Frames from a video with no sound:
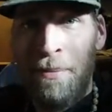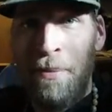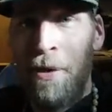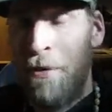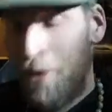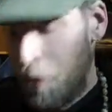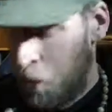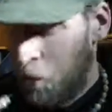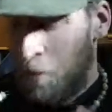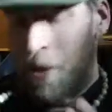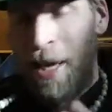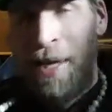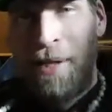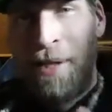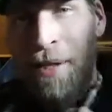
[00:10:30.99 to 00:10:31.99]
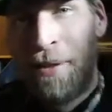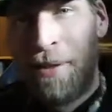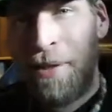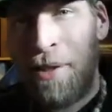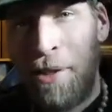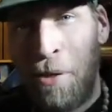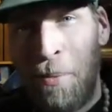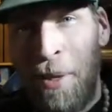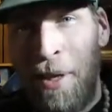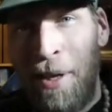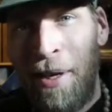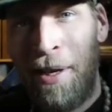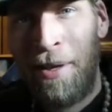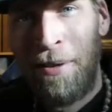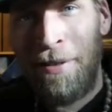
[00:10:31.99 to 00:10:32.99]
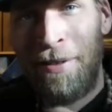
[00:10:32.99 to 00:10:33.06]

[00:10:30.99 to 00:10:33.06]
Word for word: But if this was plastic, then so be it.